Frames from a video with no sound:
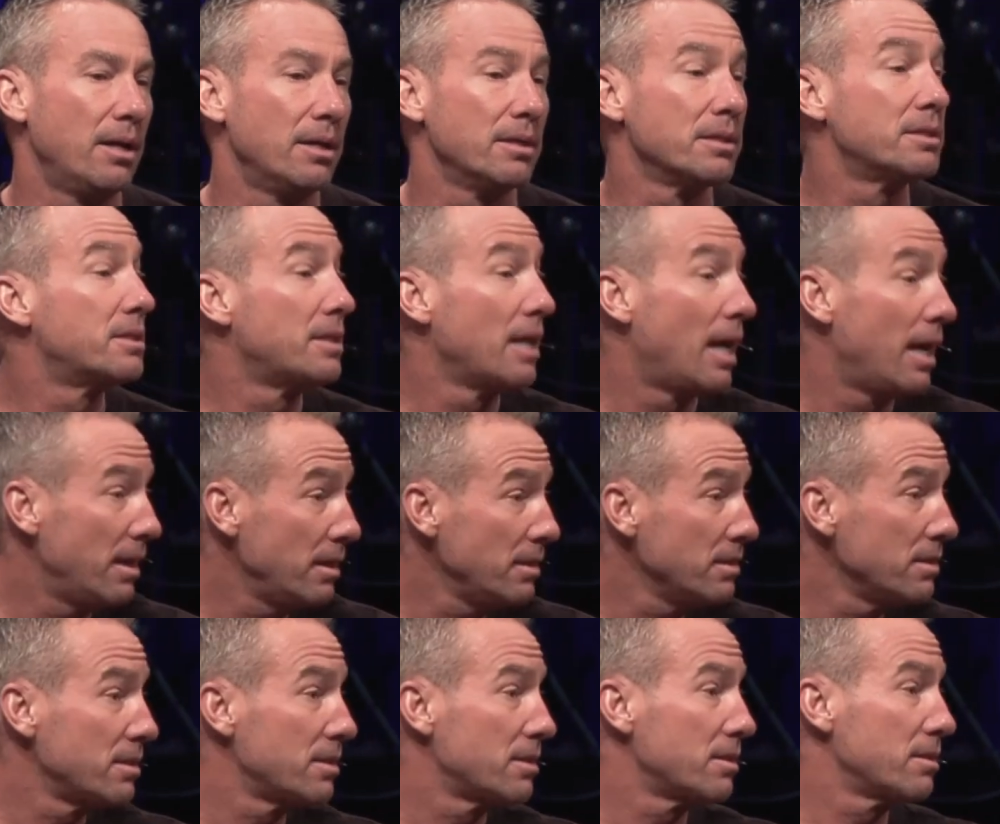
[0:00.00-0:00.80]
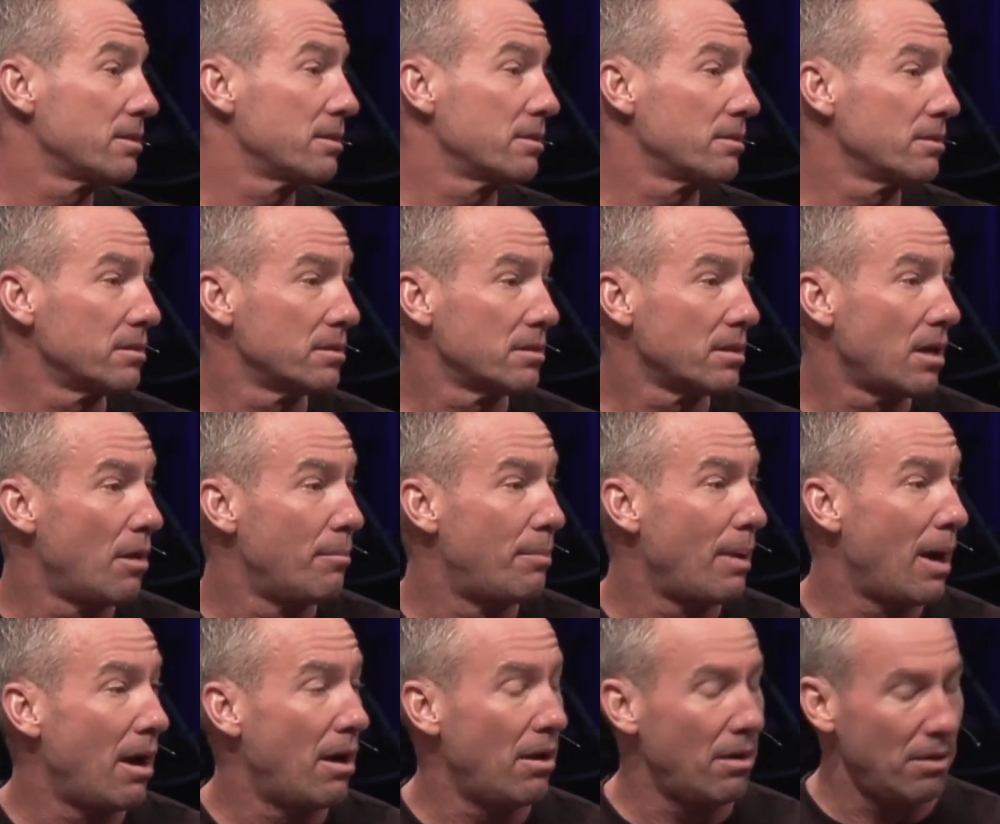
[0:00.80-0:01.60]
says
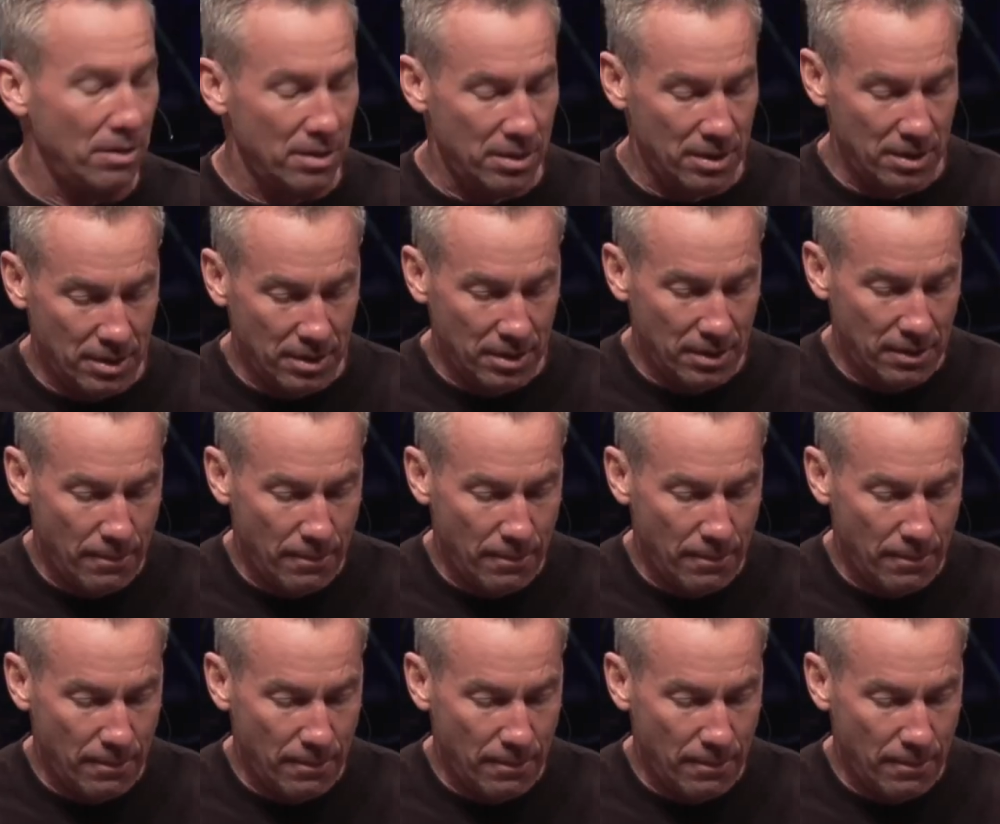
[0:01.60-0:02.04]
about